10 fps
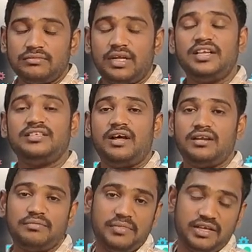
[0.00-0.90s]
That is
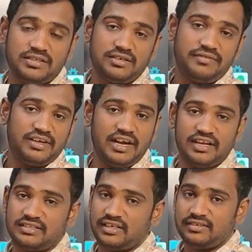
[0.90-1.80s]
all because of
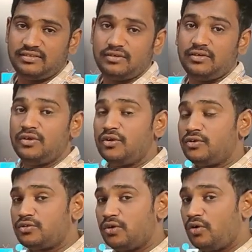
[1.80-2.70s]
data science.
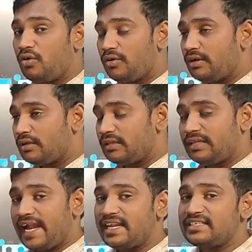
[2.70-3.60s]
So
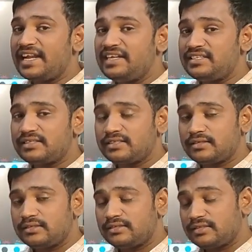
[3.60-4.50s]
data science
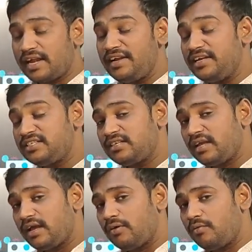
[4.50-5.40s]
scientists
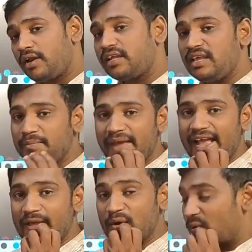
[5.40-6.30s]
working
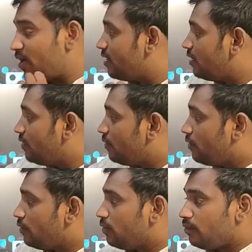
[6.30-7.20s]
background
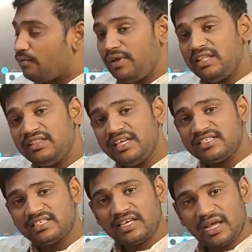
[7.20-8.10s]
with
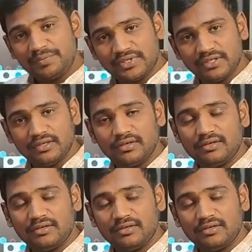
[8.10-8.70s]
these steps